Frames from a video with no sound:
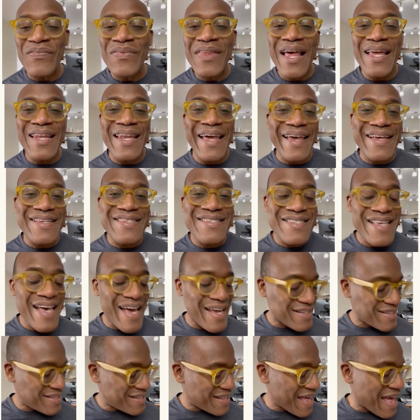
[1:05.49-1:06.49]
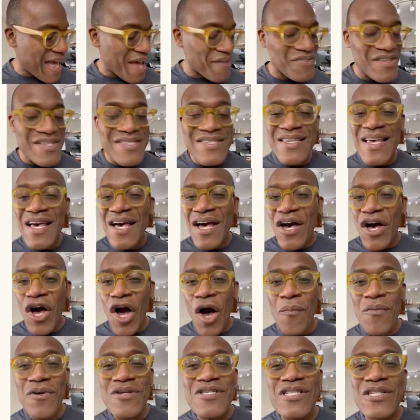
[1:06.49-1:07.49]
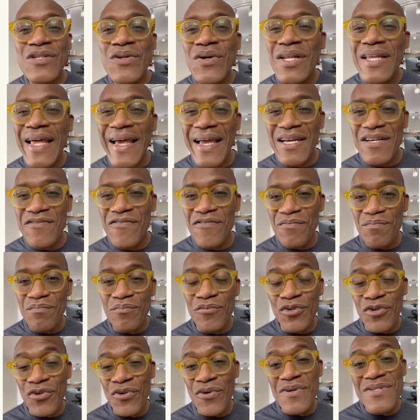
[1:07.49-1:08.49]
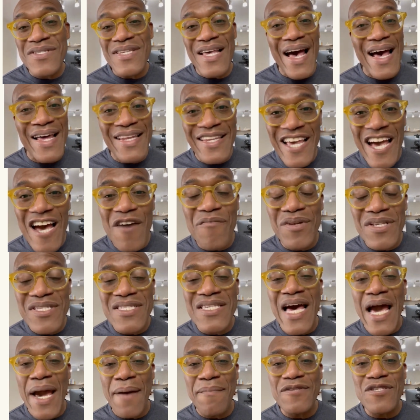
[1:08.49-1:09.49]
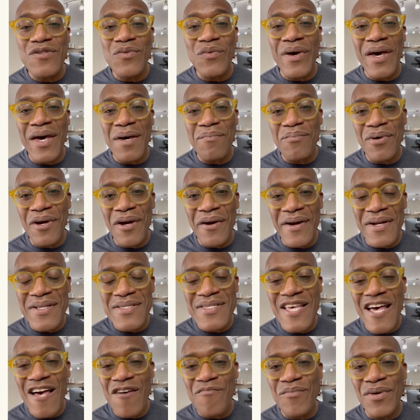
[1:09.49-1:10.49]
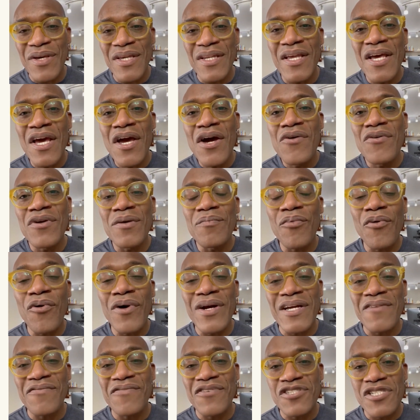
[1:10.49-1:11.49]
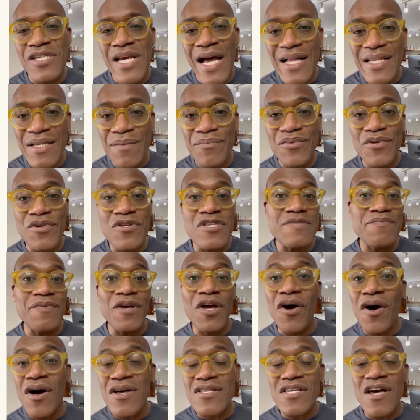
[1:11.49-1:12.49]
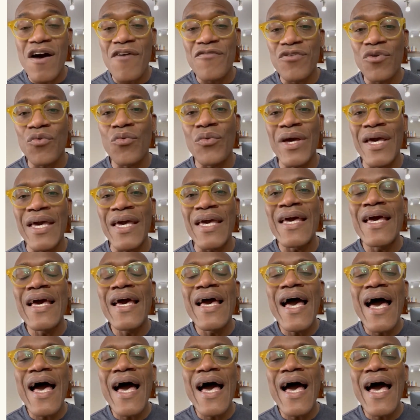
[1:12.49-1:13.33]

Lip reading: And like I said, they have this almost look like a bruise, and there have been times where parents have been reported for child abuse because of the way